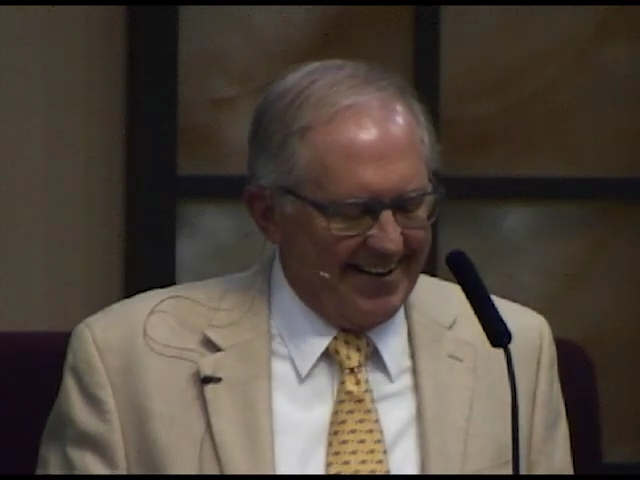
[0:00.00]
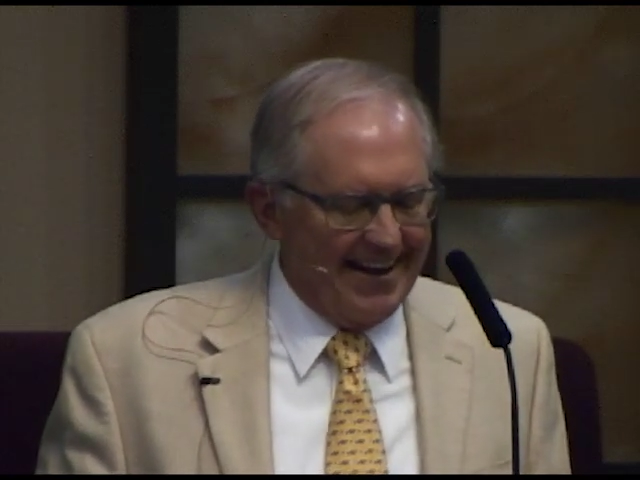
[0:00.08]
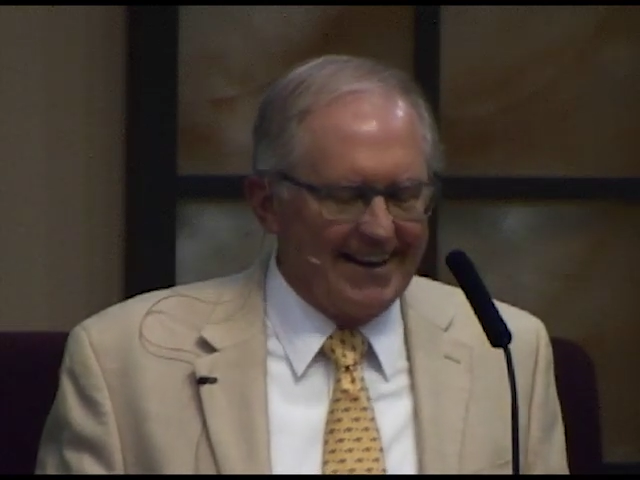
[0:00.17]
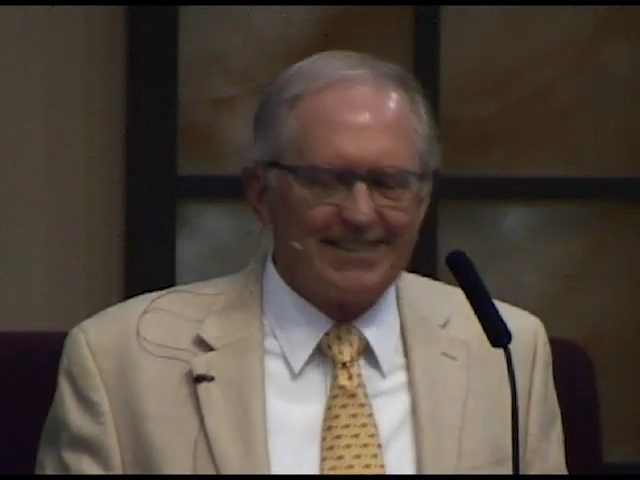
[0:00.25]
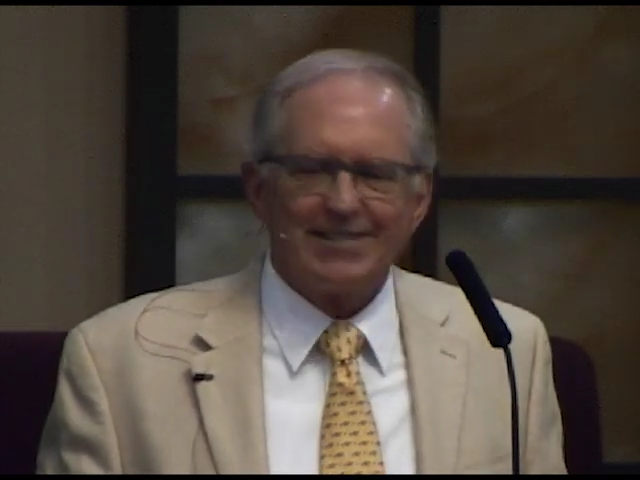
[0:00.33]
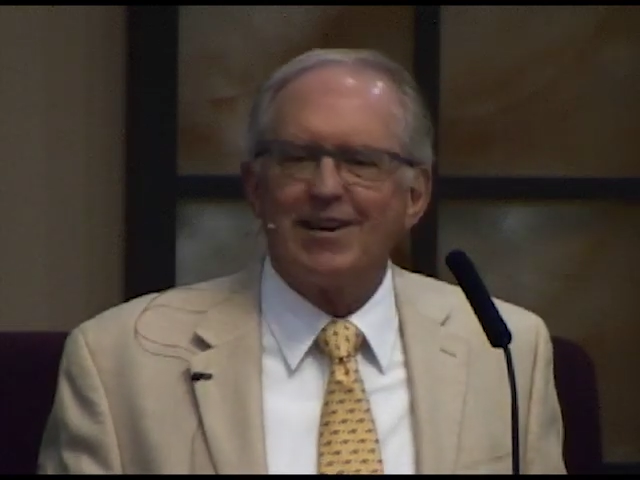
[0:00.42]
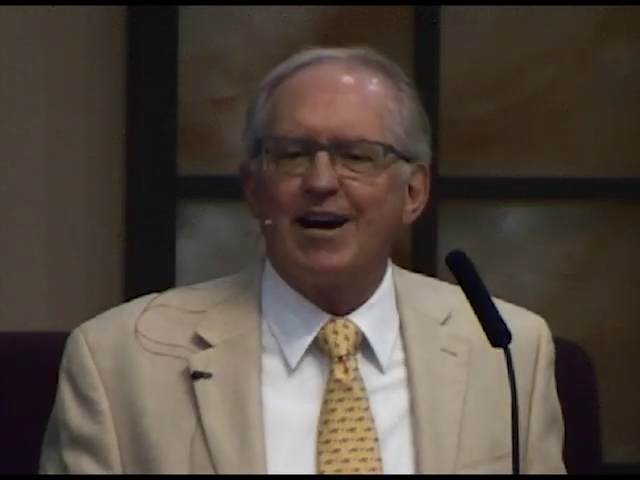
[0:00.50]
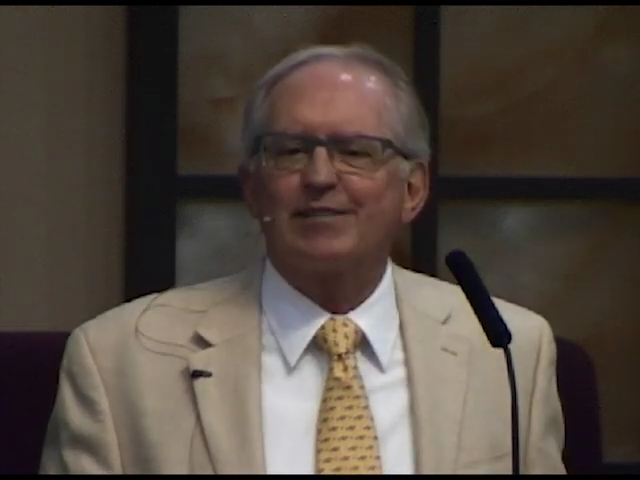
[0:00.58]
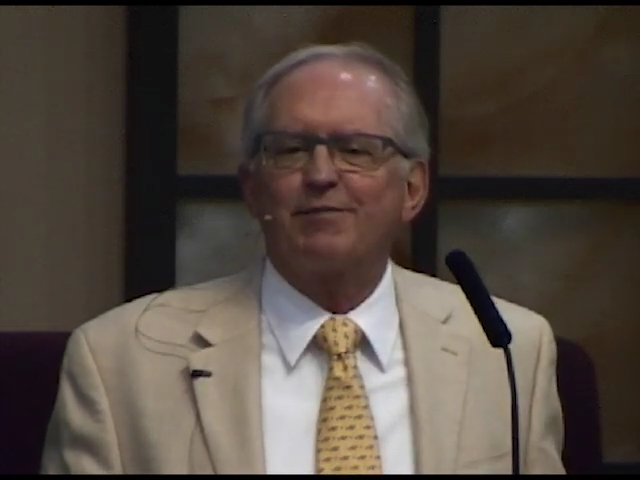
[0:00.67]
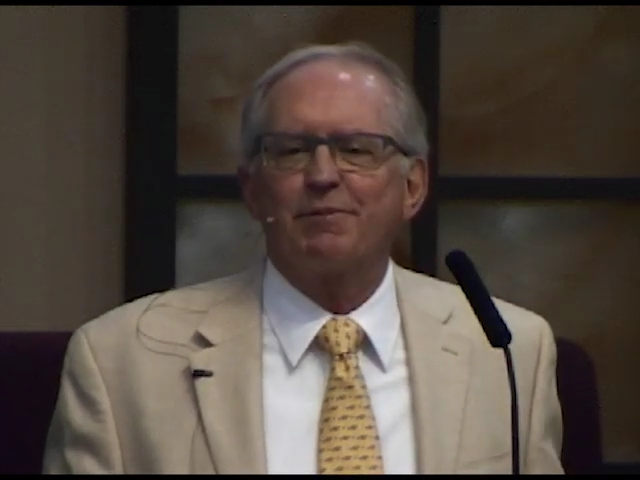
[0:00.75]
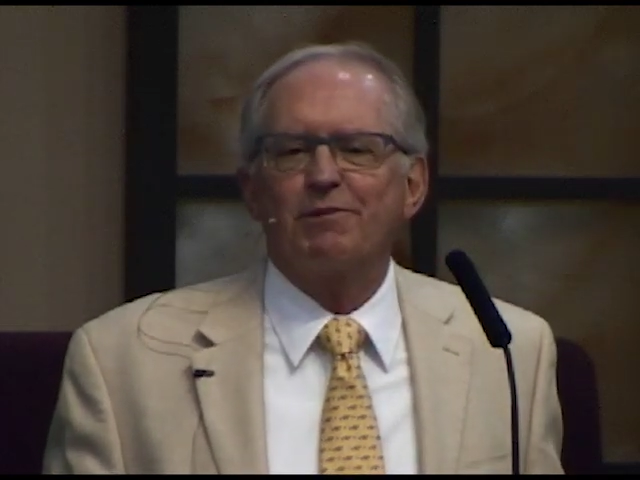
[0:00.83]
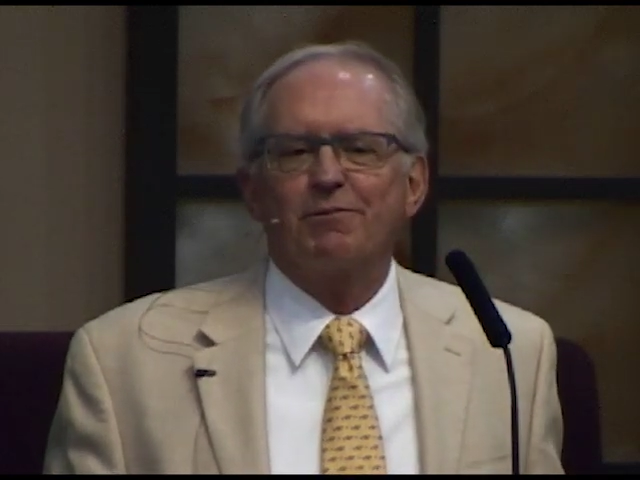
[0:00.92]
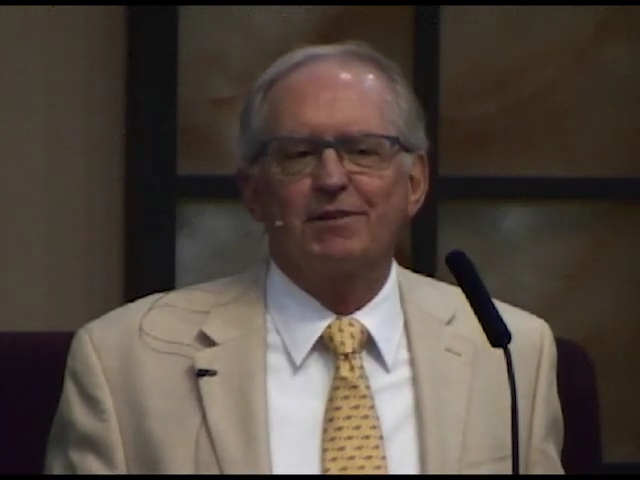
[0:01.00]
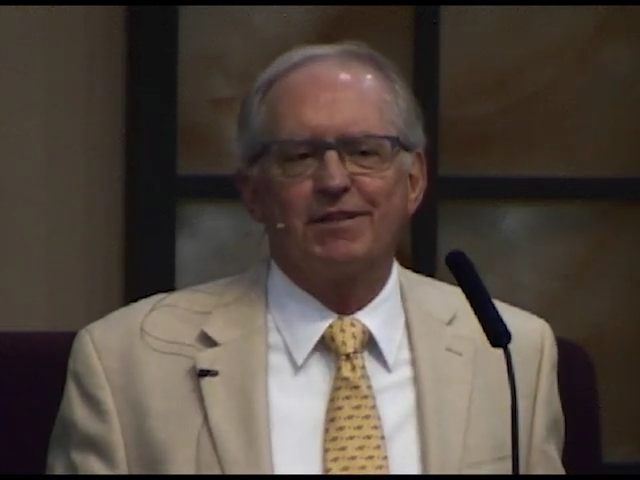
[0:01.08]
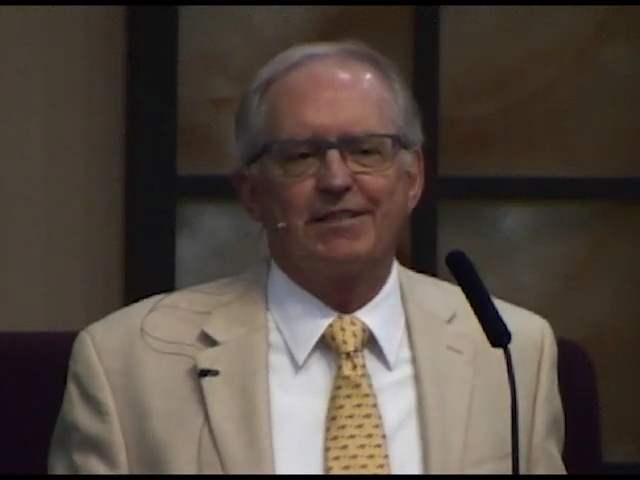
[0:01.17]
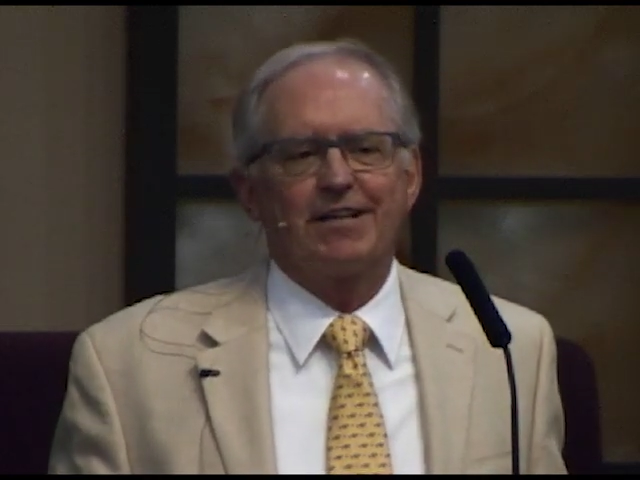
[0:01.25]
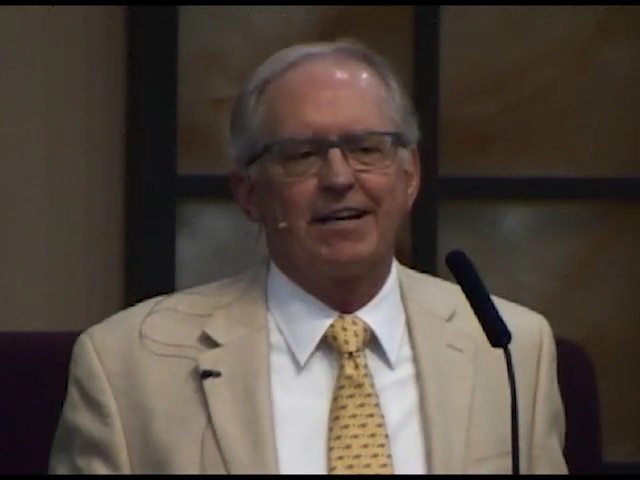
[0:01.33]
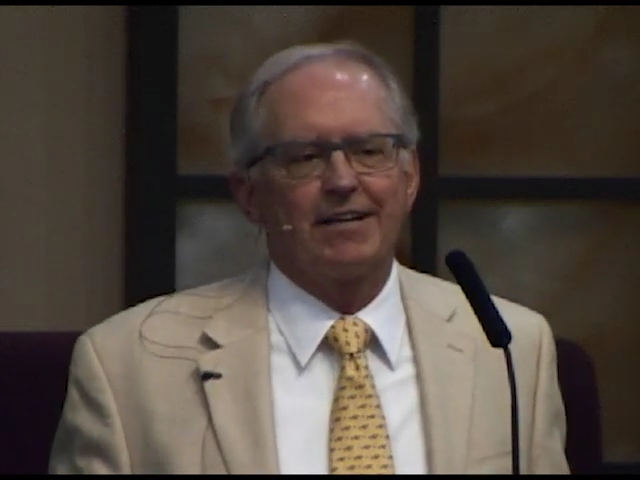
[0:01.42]
and it's not to be
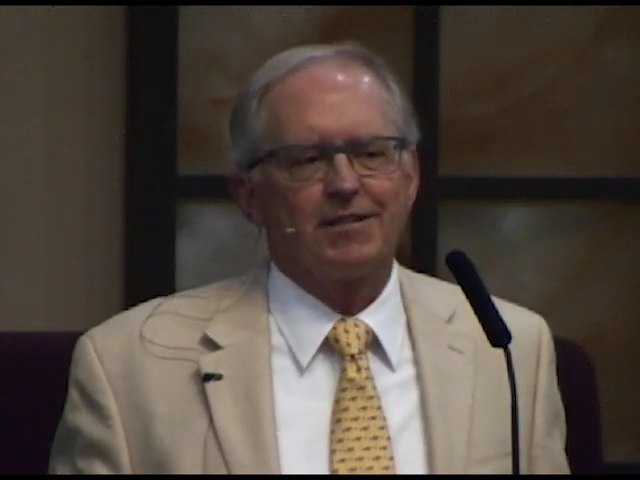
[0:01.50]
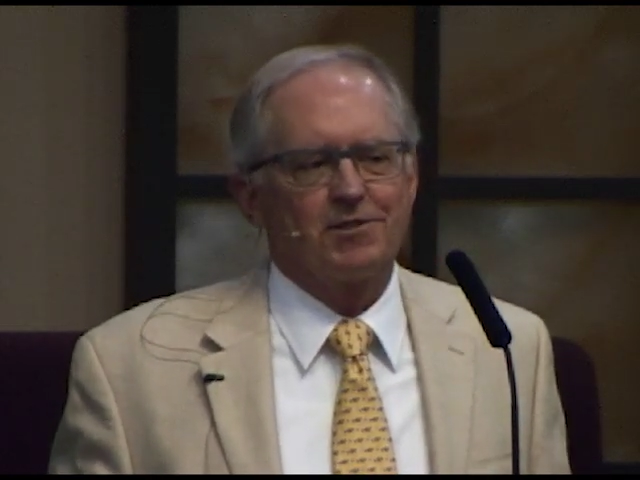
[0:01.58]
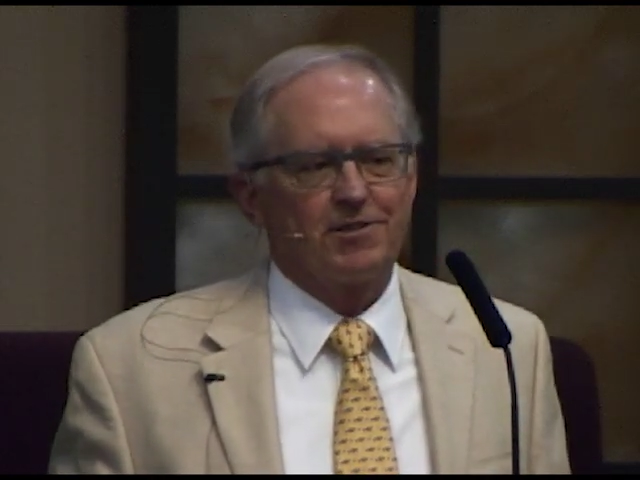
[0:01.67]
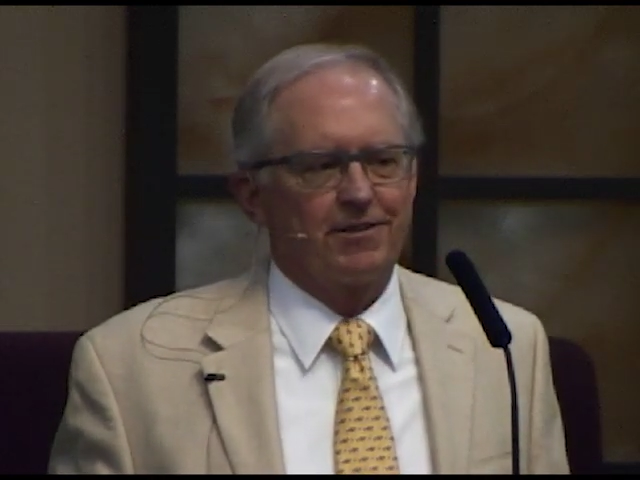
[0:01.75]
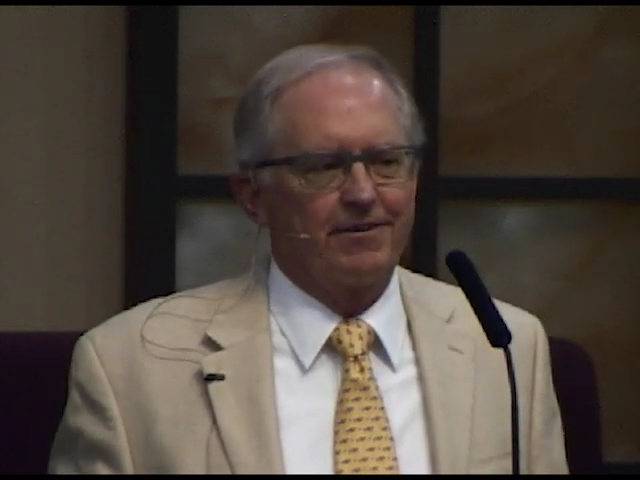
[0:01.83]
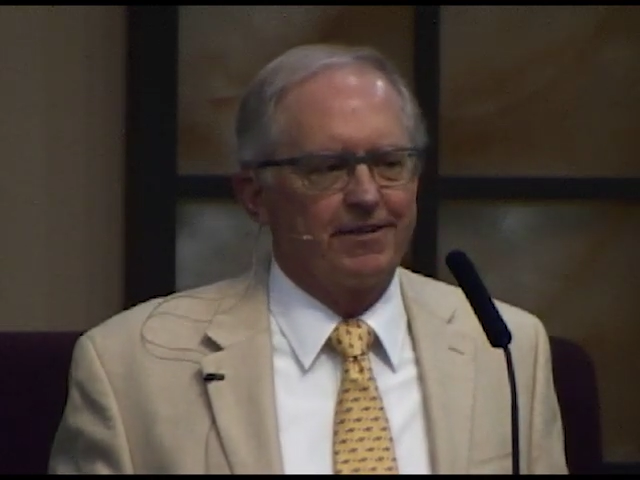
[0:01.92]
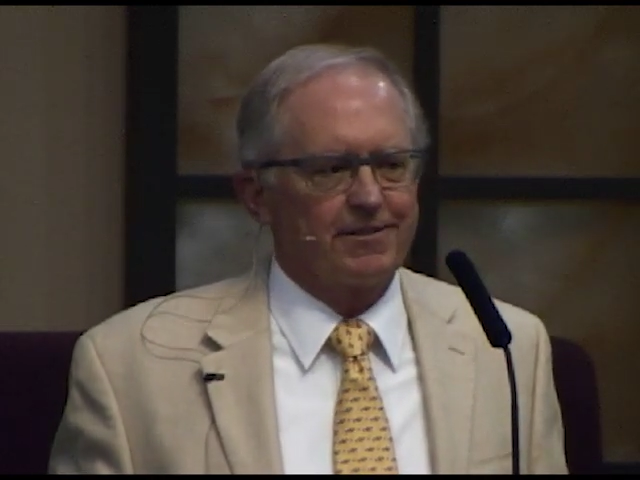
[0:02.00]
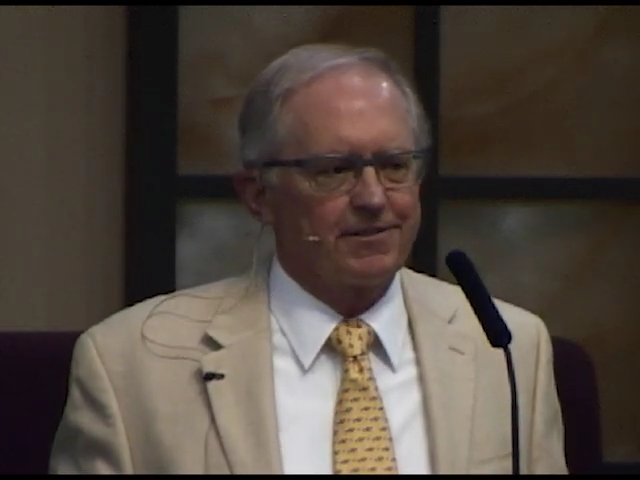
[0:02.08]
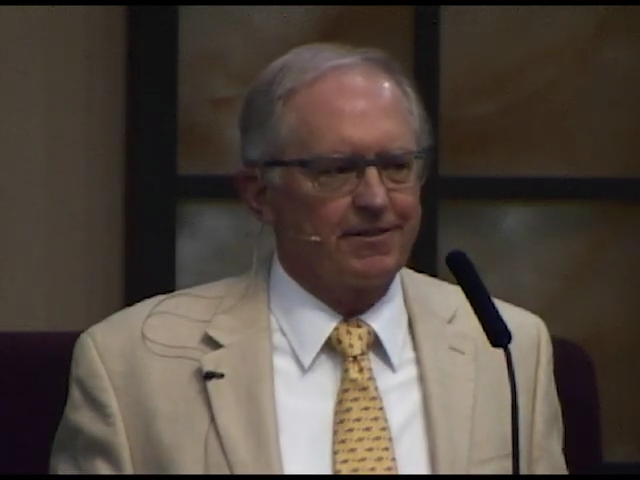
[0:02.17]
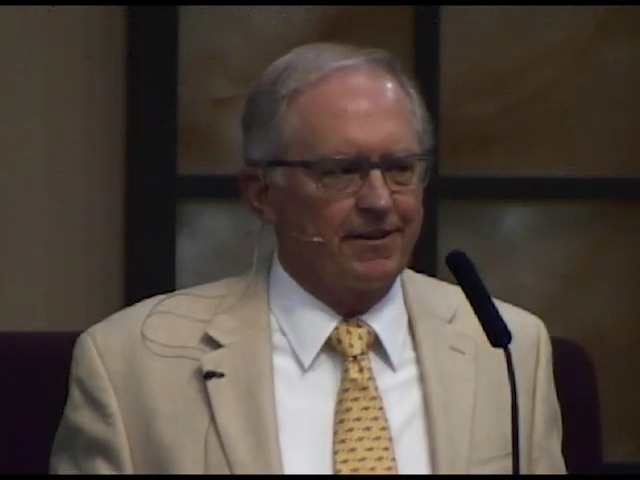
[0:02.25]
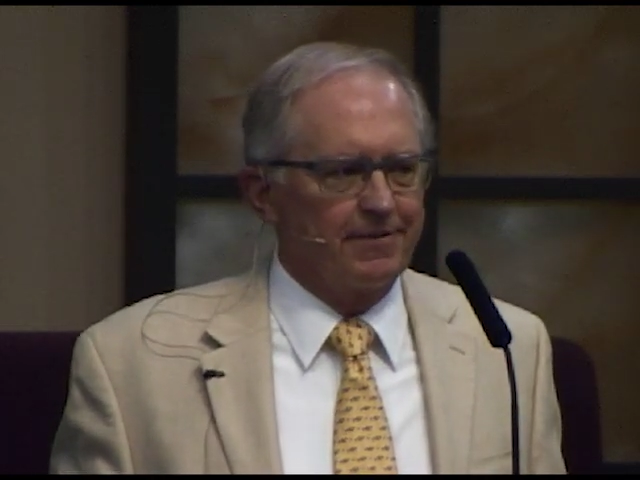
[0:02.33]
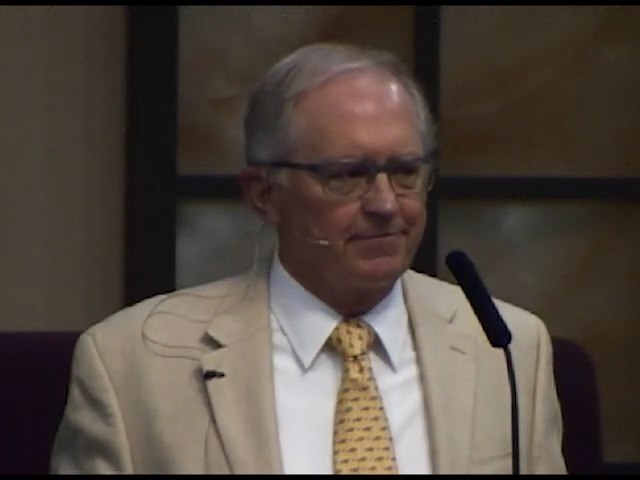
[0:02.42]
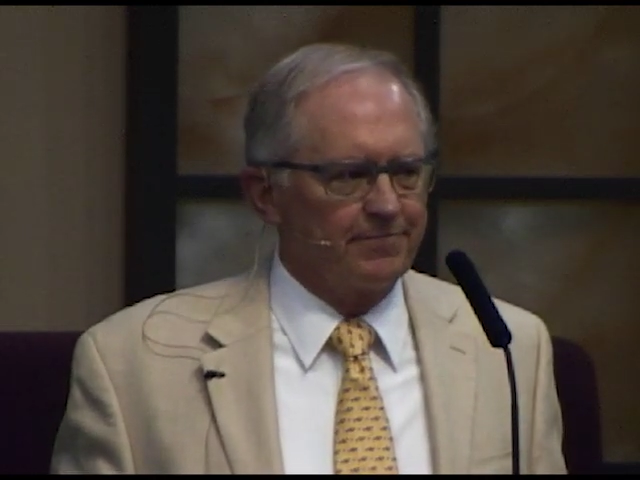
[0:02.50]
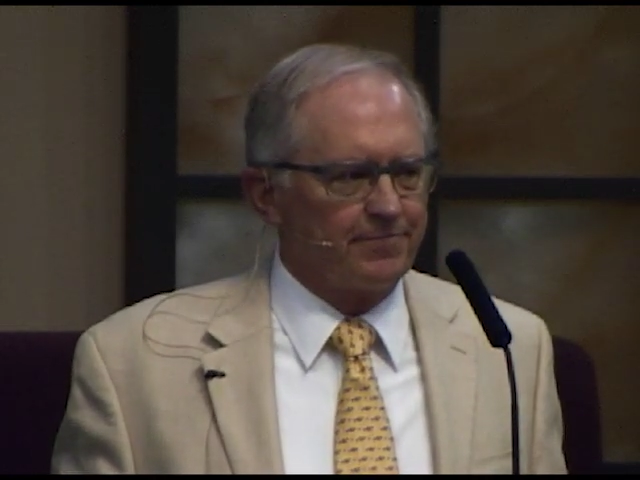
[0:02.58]
really taken seriously.